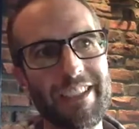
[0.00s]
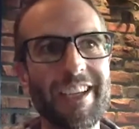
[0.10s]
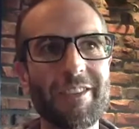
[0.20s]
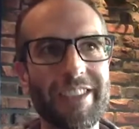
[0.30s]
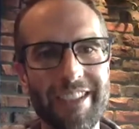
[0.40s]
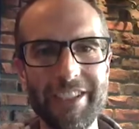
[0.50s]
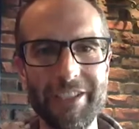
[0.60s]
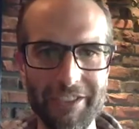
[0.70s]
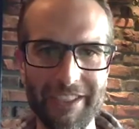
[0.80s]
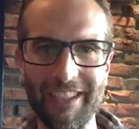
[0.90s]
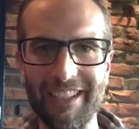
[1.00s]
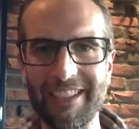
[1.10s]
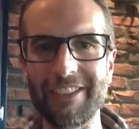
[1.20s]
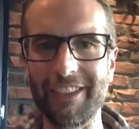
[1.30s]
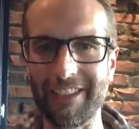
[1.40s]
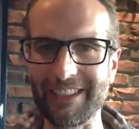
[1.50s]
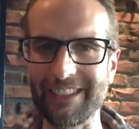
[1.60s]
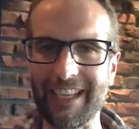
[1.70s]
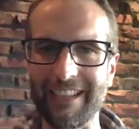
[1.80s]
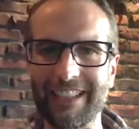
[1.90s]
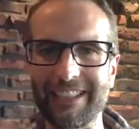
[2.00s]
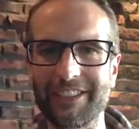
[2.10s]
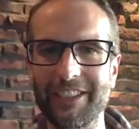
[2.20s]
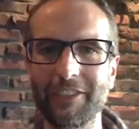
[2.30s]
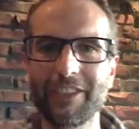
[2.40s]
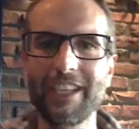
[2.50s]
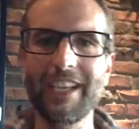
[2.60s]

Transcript: are, what their issues are, you know, all these kind of things. Absolutely. So